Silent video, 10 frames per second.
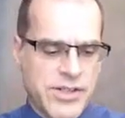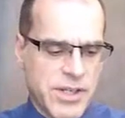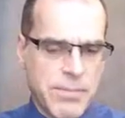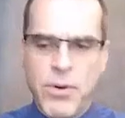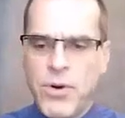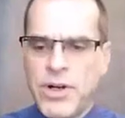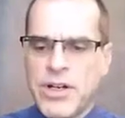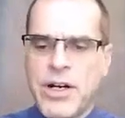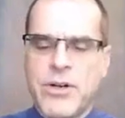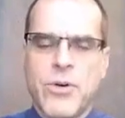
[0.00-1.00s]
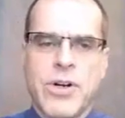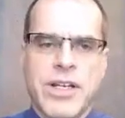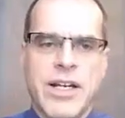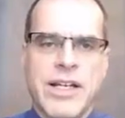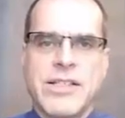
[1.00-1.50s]
support our
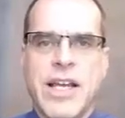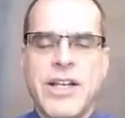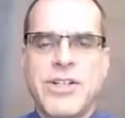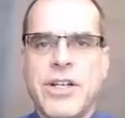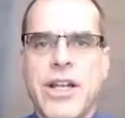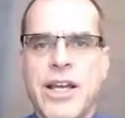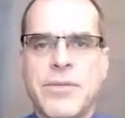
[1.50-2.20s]
organization